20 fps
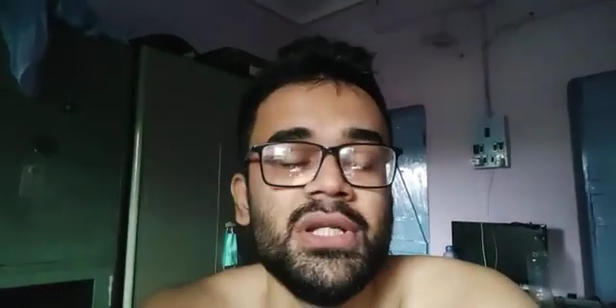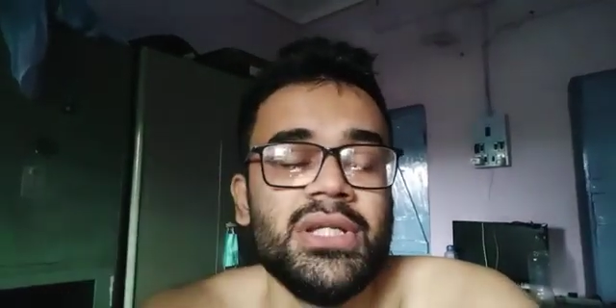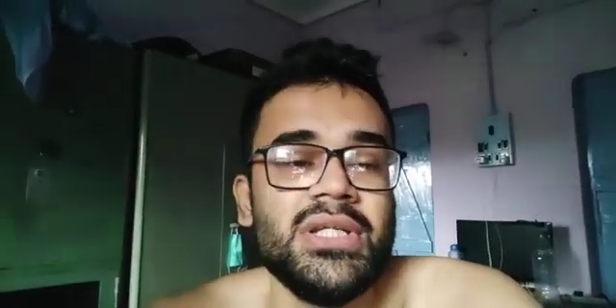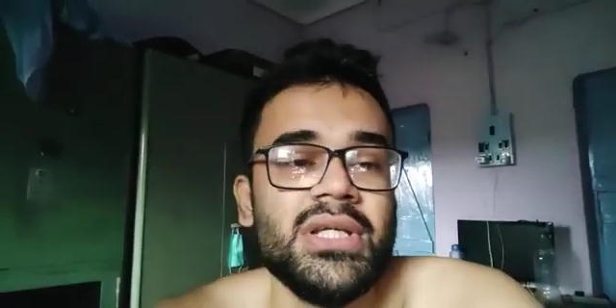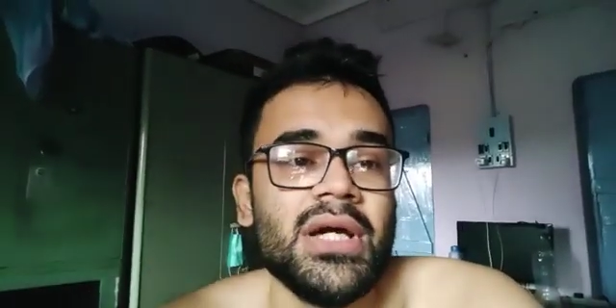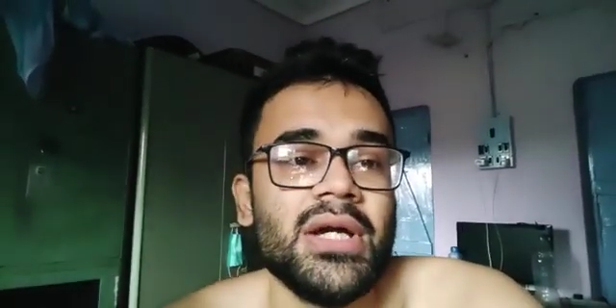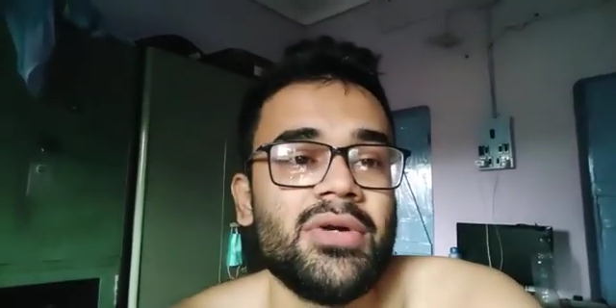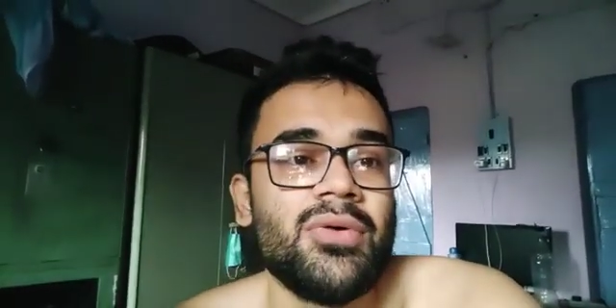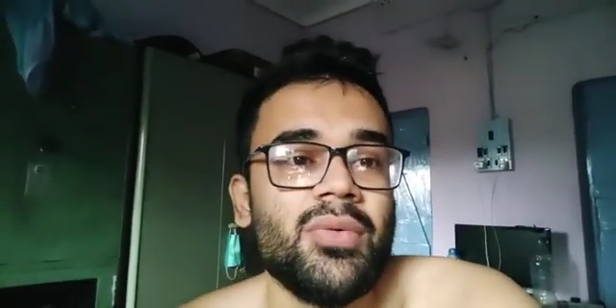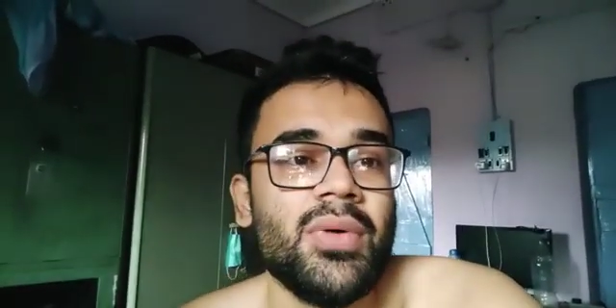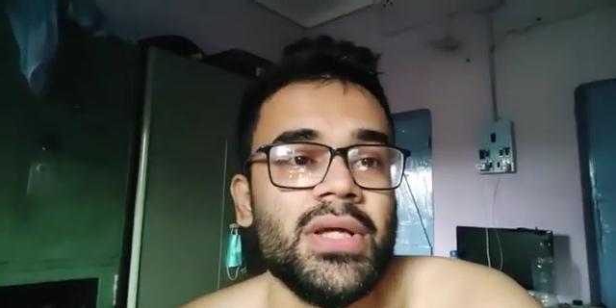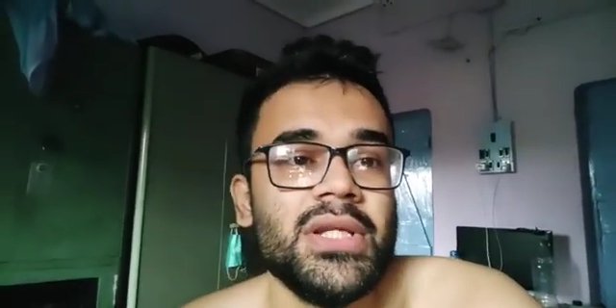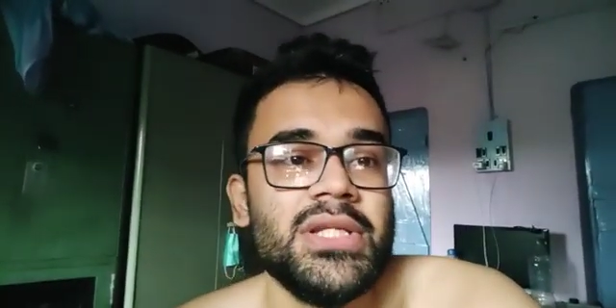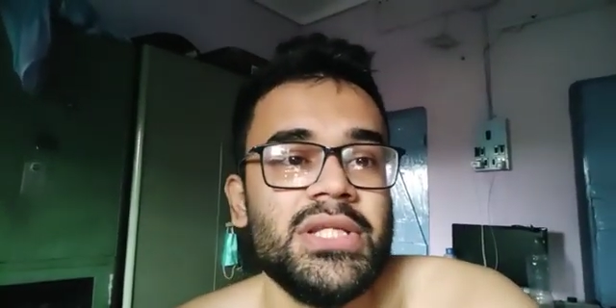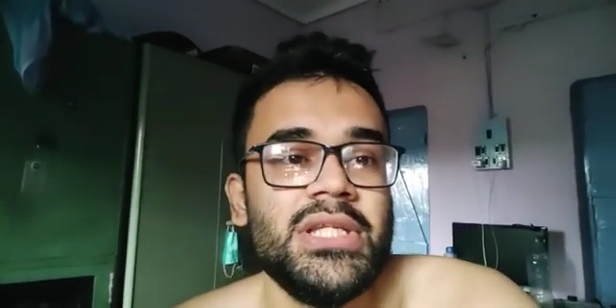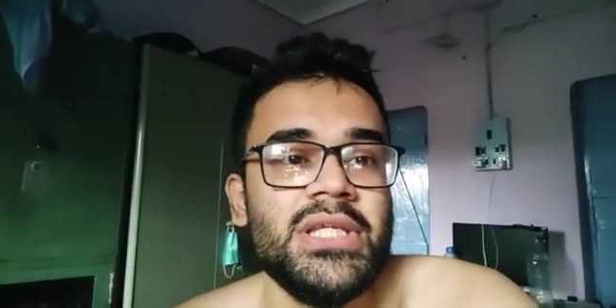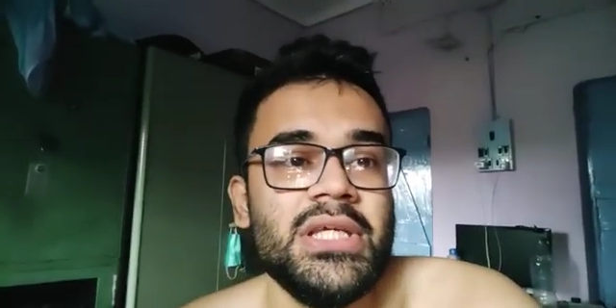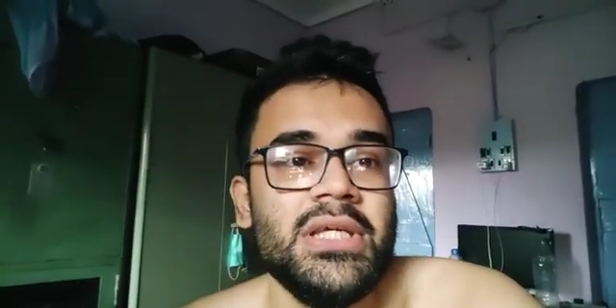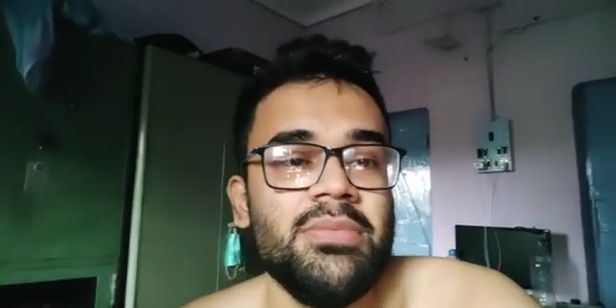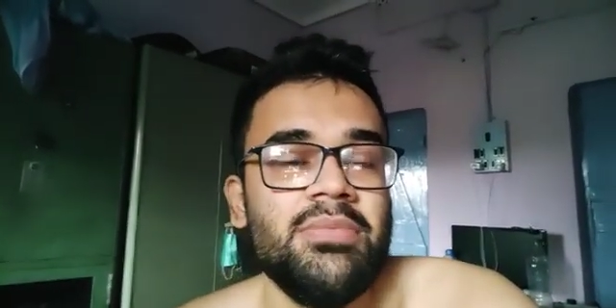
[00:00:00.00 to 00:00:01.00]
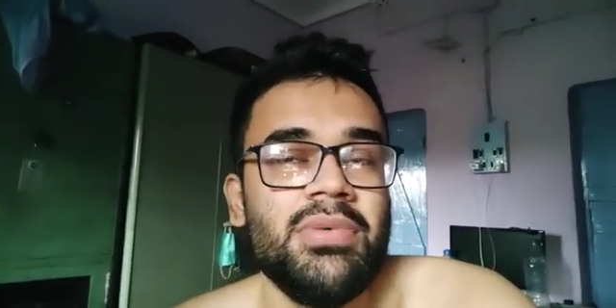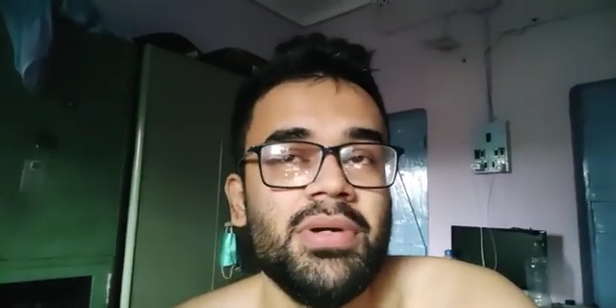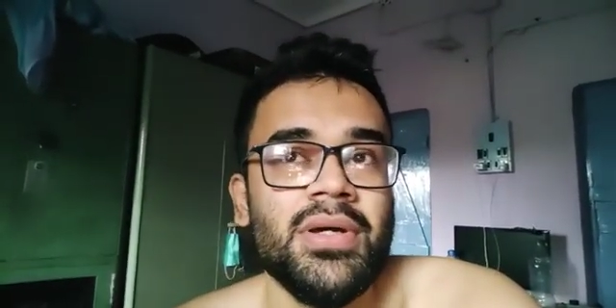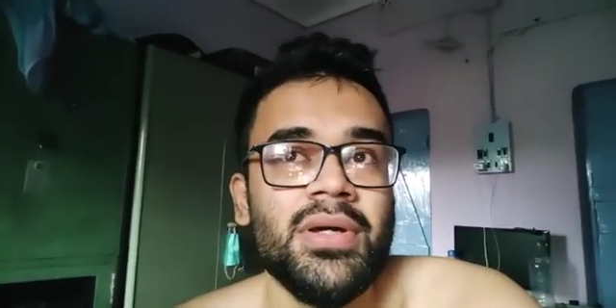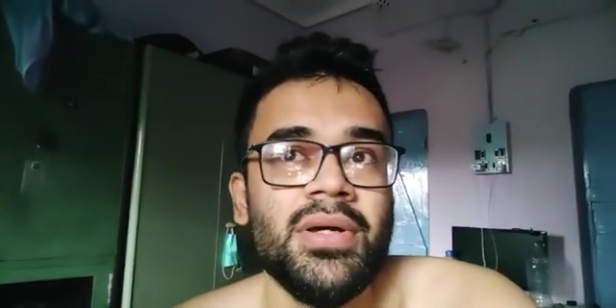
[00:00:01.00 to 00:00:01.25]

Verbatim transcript: dug quite deep